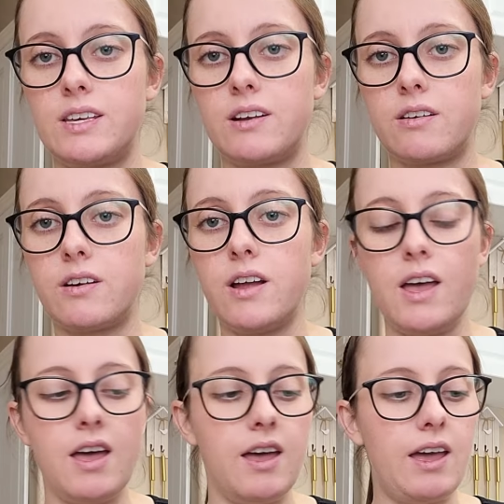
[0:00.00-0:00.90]
here?
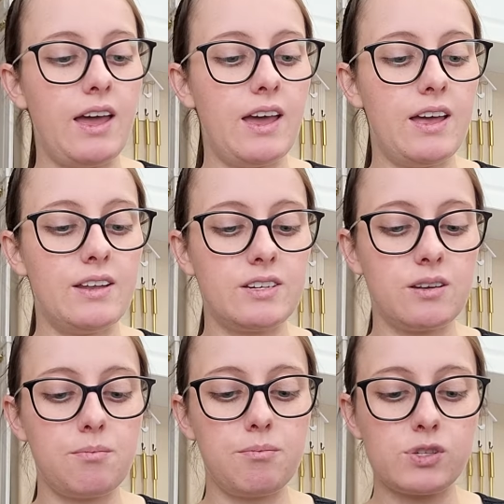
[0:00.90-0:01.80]
And
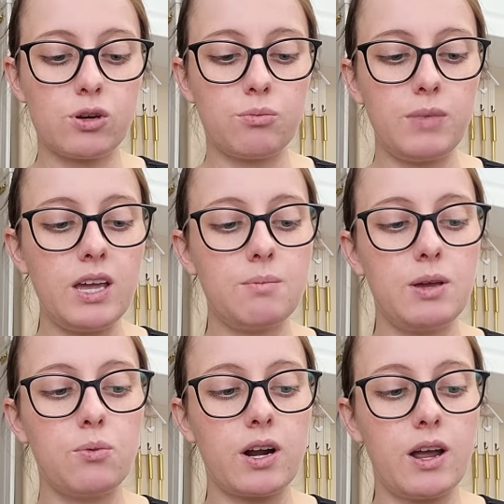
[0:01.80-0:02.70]
so
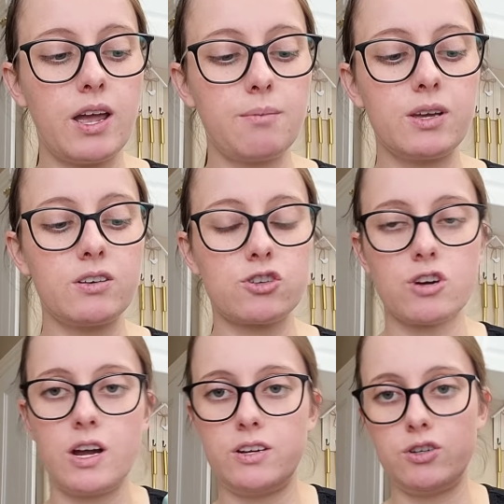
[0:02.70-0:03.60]
maybe what I am gonna
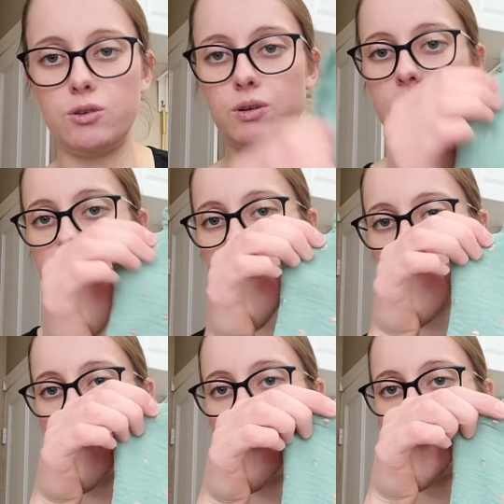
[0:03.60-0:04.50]
try and do is
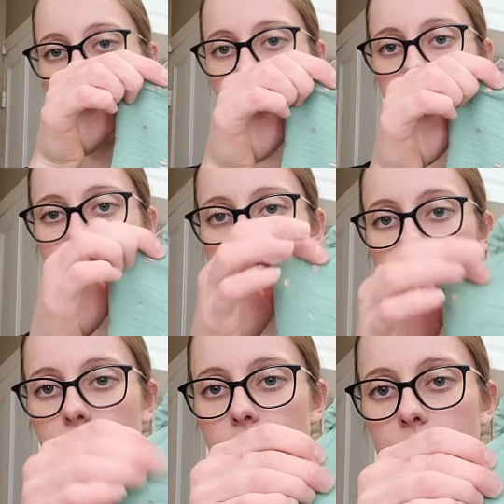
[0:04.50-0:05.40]
just take it in
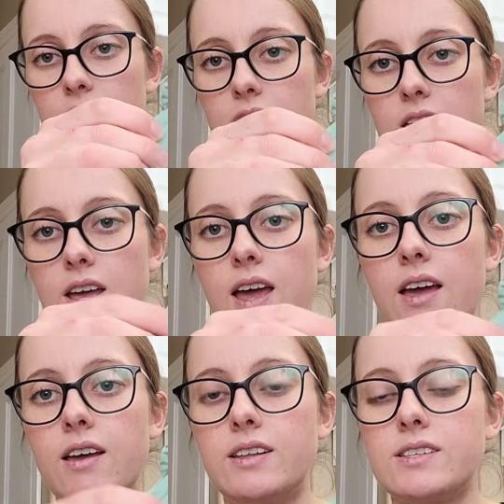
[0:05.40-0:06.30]
here
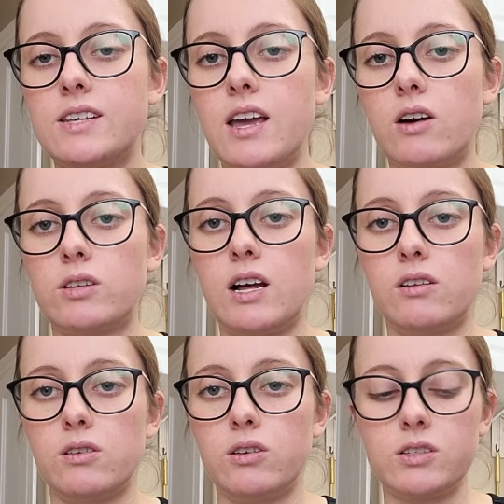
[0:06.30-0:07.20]
and see how
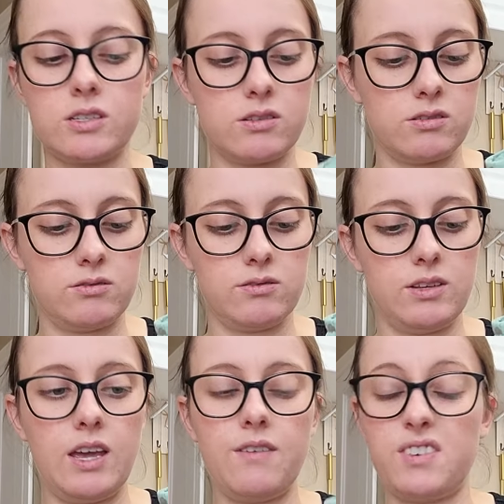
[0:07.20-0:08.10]
that looks.
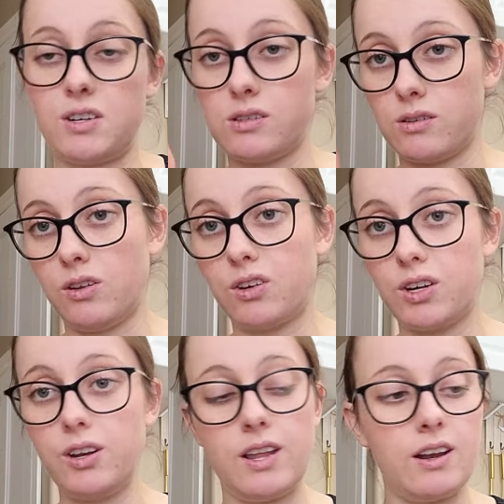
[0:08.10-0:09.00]
If it doesn't look
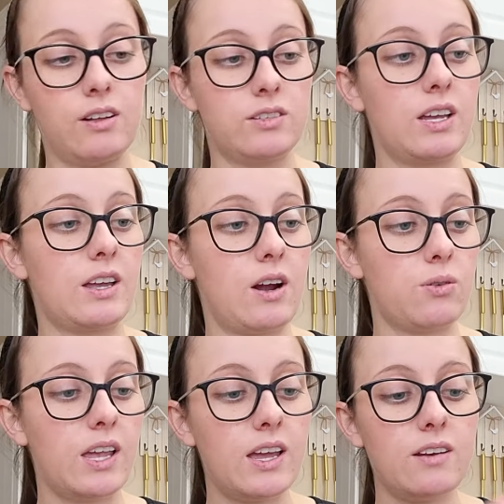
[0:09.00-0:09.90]
good, then I'll take it
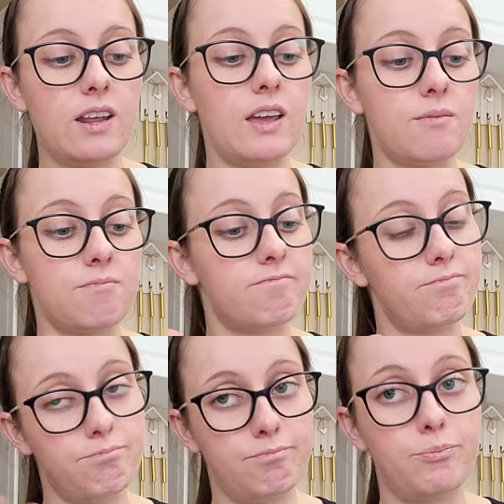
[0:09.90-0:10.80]
out again.
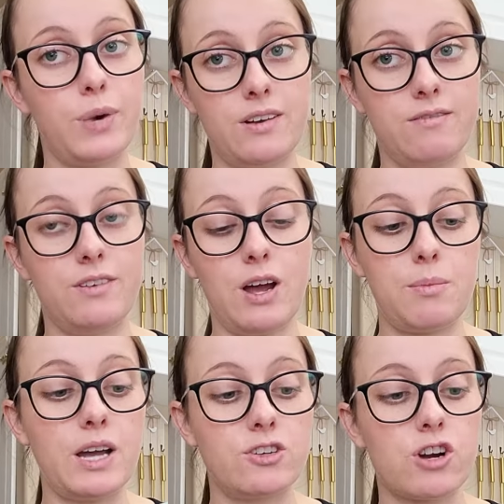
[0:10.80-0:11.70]
But I
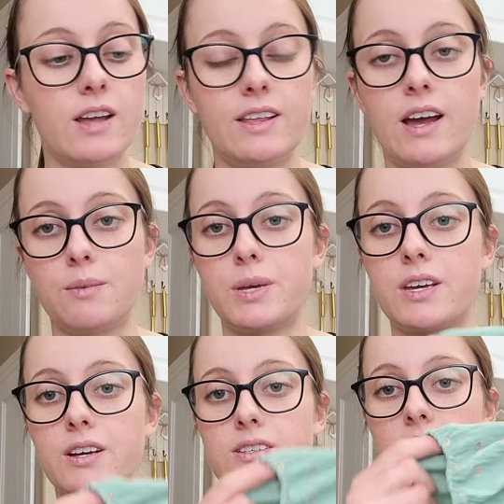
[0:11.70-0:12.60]
might try that
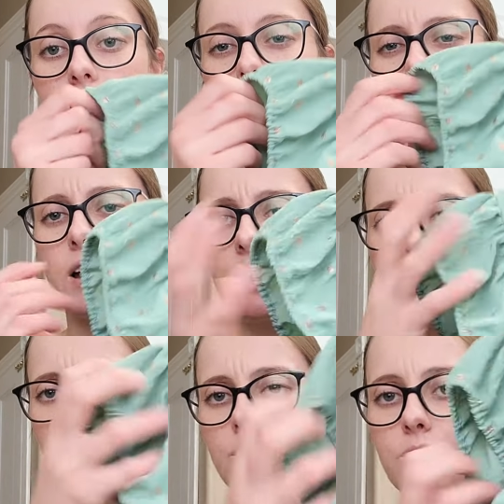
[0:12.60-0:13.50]
because
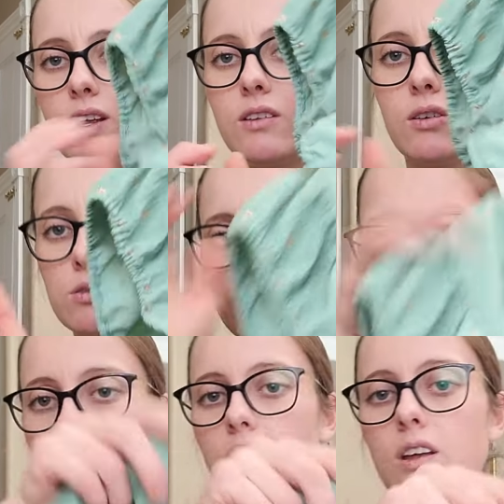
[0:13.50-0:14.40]
it looks
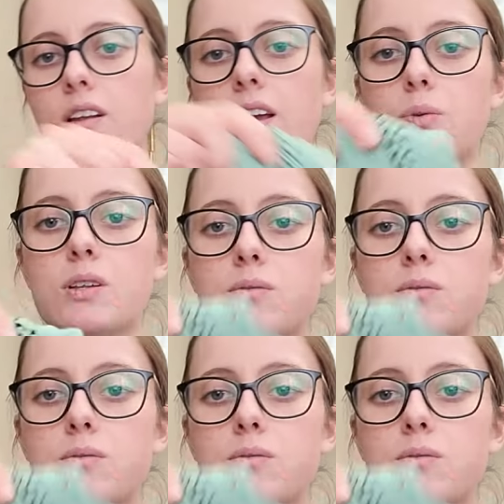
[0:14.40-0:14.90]
really good. Like,